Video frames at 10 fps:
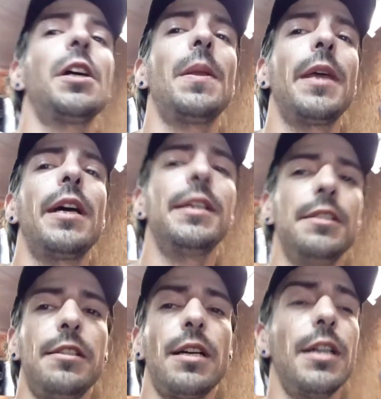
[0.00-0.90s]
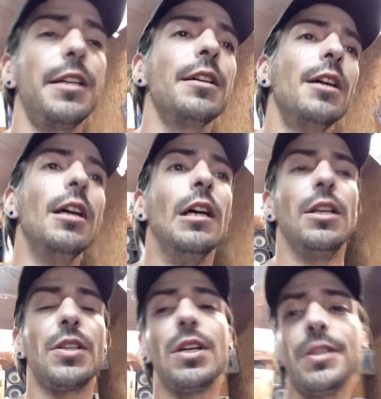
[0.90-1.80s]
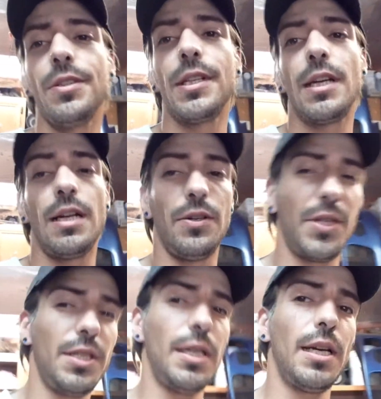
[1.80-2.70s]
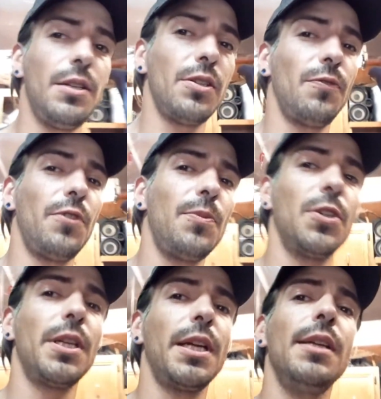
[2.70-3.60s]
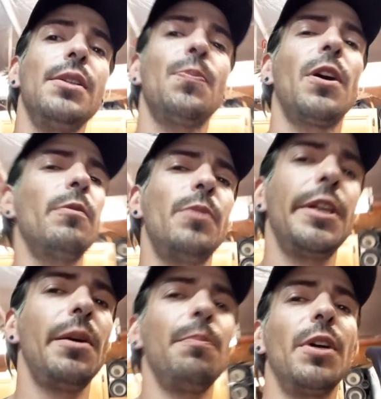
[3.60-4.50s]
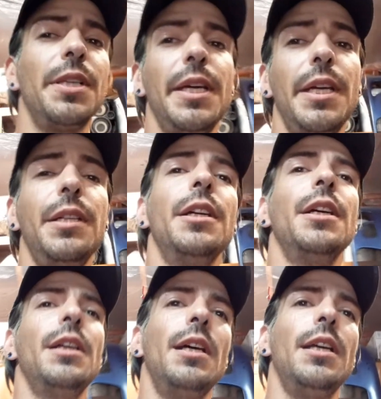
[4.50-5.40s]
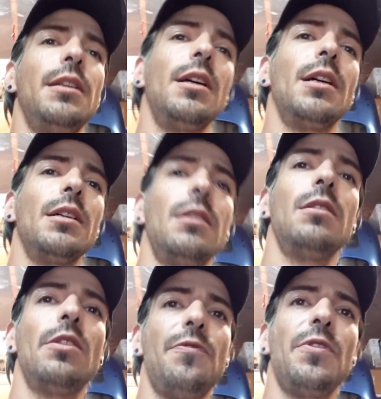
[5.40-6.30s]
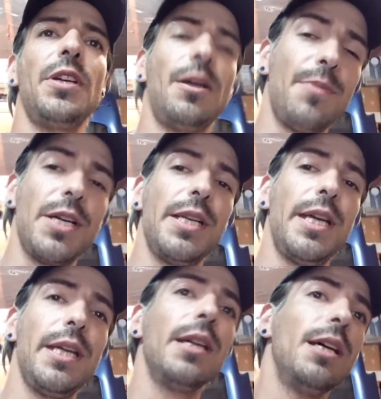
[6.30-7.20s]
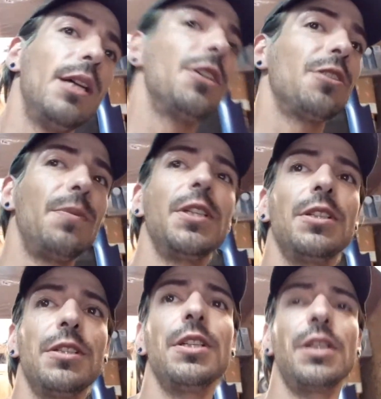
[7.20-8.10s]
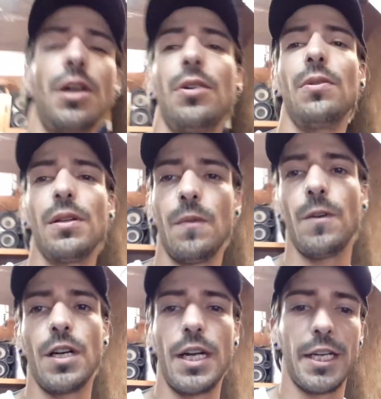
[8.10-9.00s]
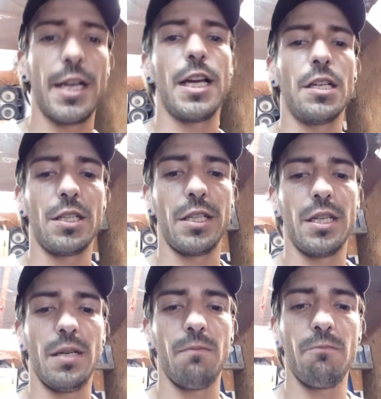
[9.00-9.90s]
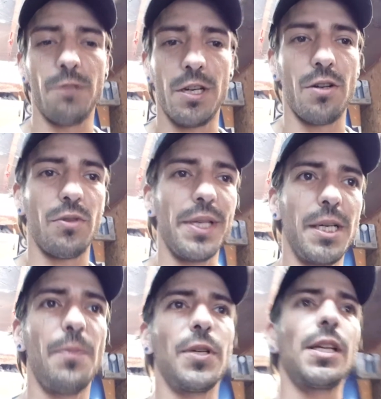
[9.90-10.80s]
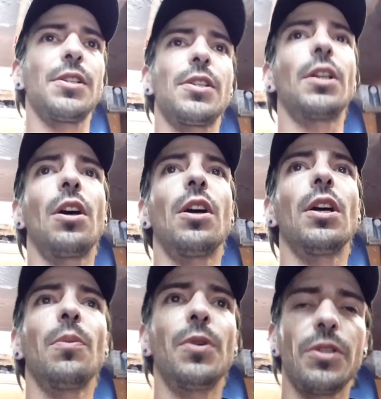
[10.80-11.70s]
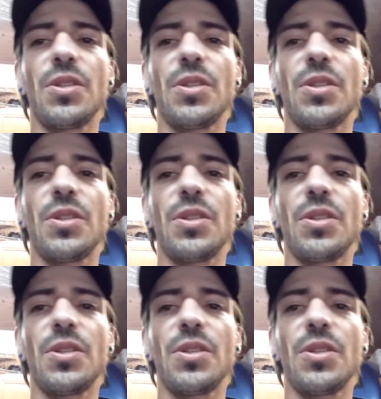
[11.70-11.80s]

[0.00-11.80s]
on that inside. So other than that, I'll see you guys in a few more days, probably on Monday. And uh, hopefully on Monday, she'll be good to go where I can actually, you know, lean up against the car, put the